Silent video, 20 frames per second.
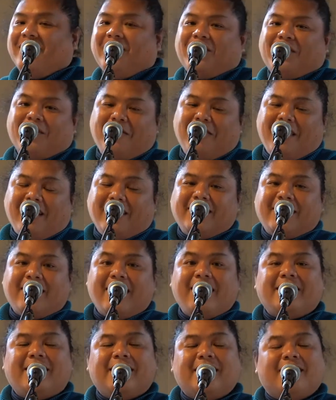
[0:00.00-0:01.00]
So this
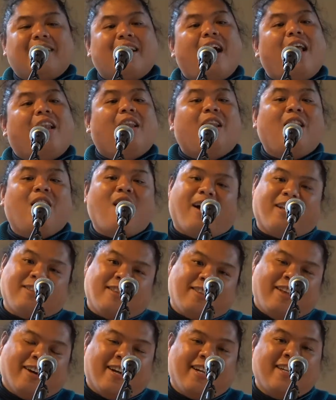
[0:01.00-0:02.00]
is
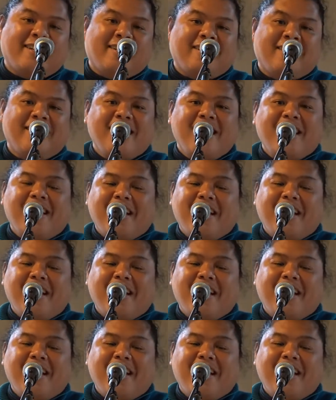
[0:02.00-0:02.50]
London